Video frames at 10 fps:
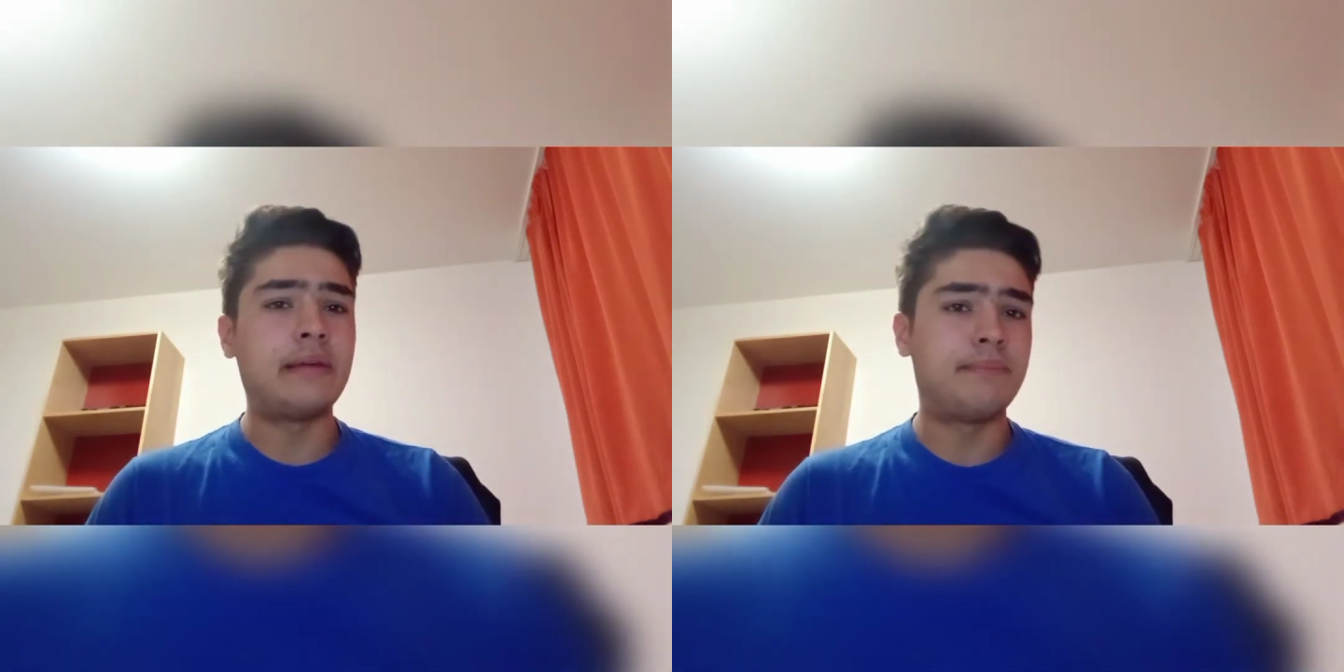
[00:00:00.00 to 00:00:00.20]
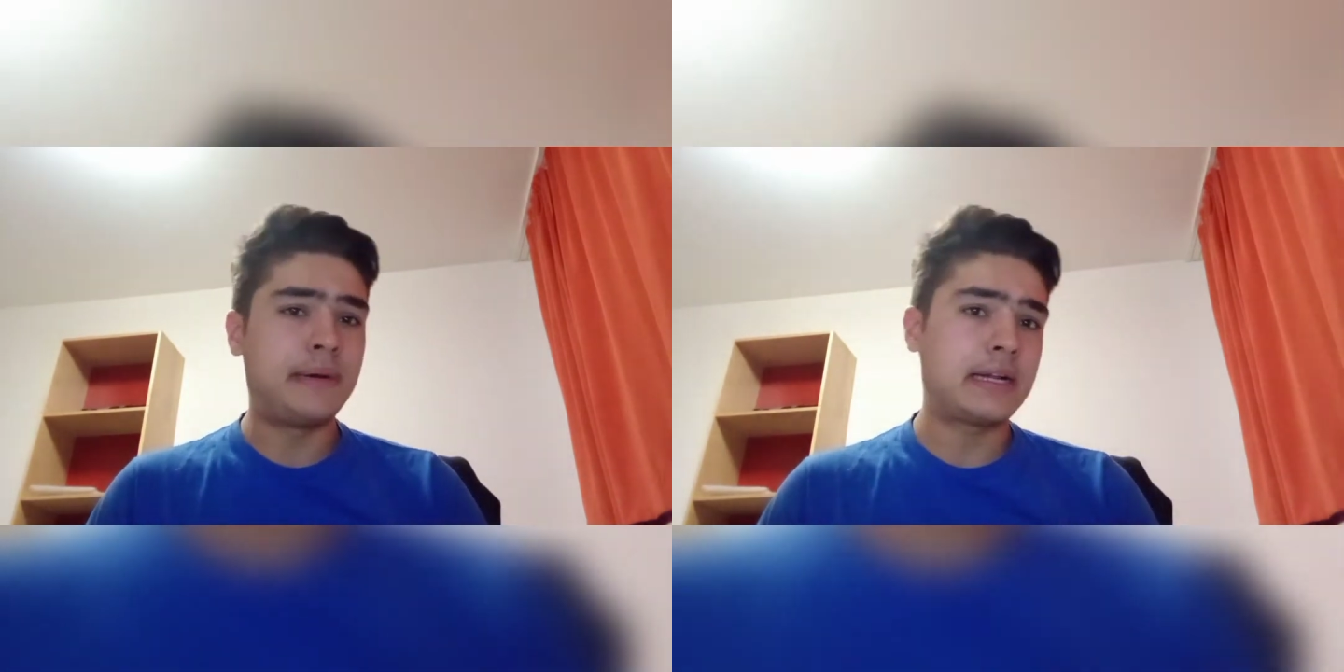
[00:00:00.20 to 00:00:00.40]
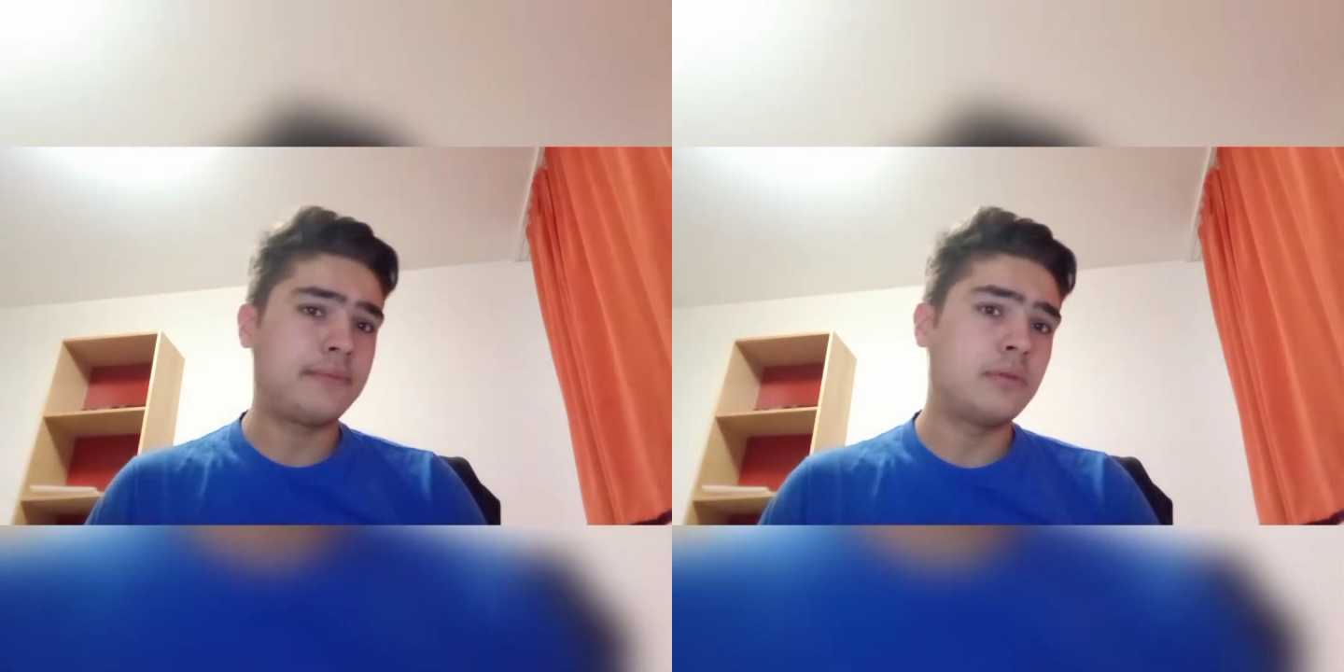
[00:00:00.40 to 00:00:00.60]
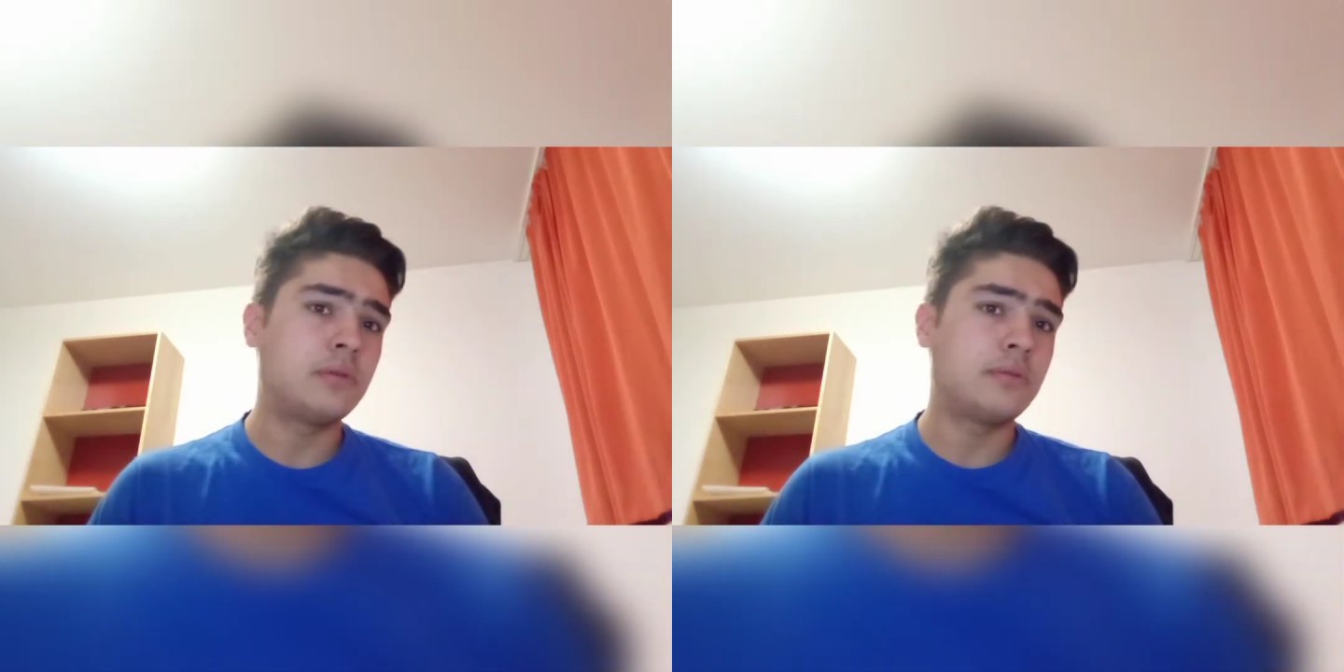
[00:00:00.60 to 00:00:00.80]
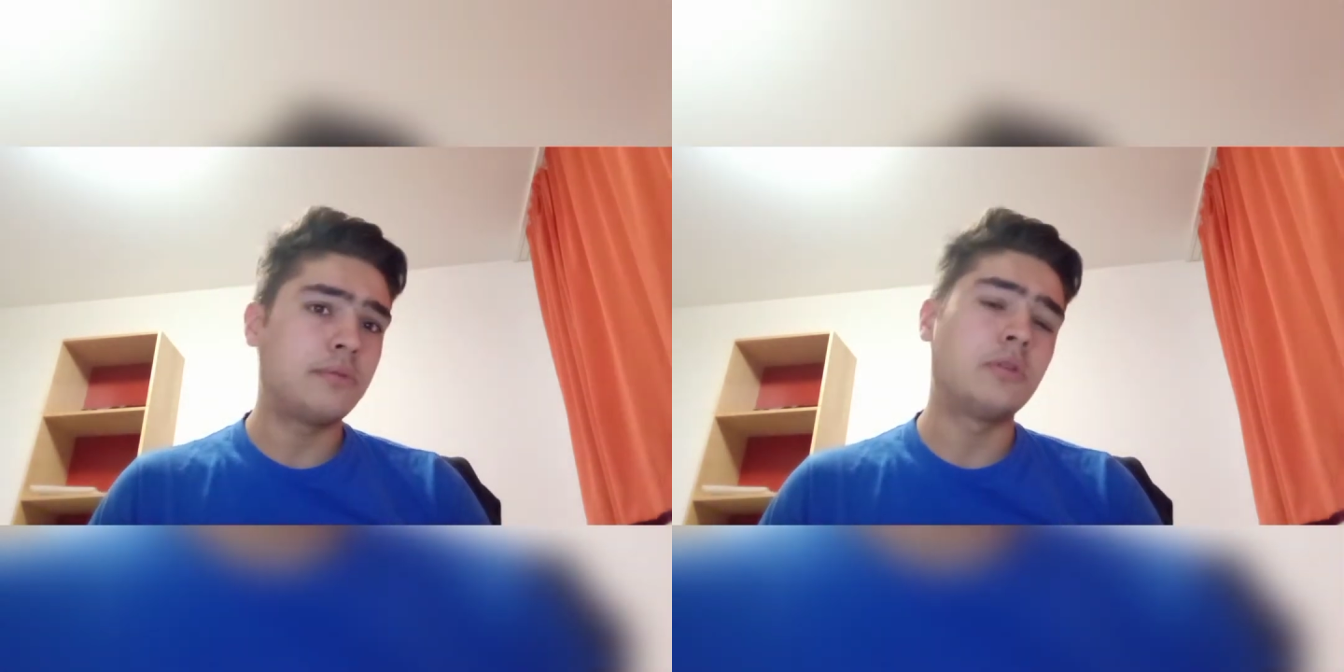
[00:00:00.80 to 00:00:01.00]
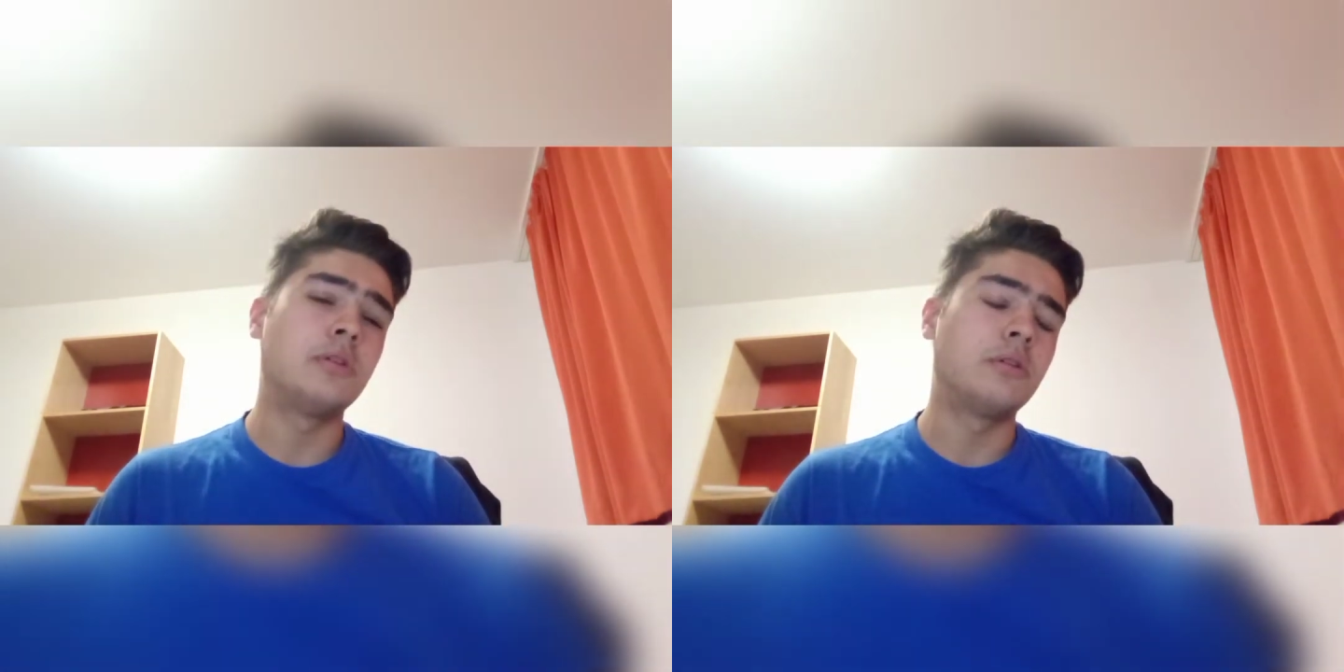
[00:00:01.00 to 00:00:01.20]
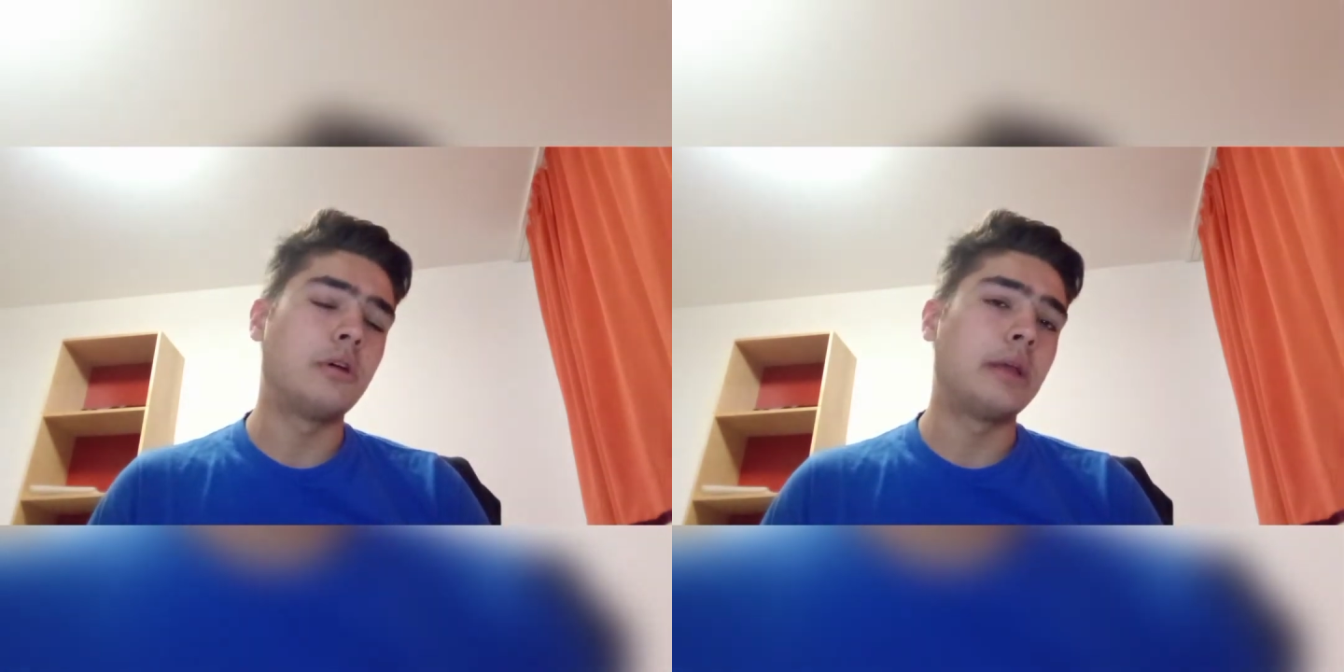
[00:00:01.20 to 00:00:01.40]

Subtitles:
impactful for,